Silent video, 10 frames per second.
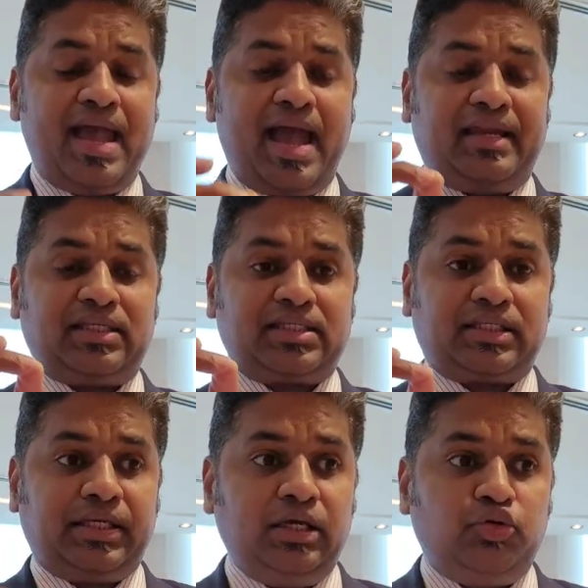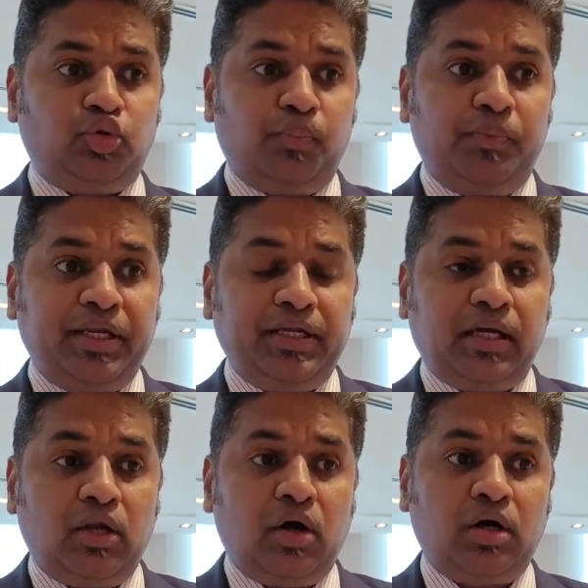and a skill to bring
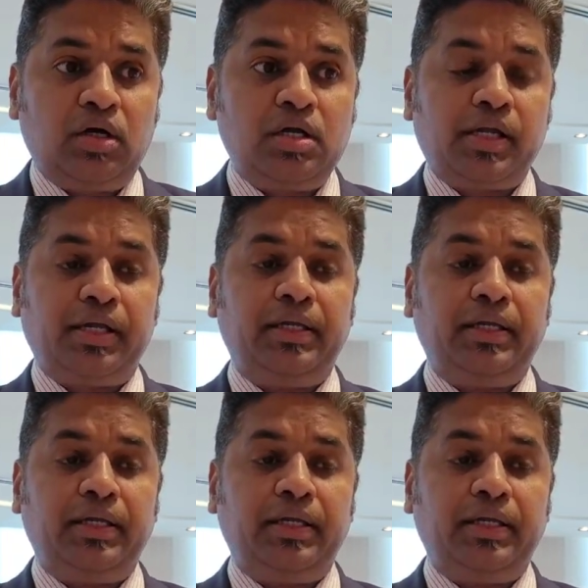along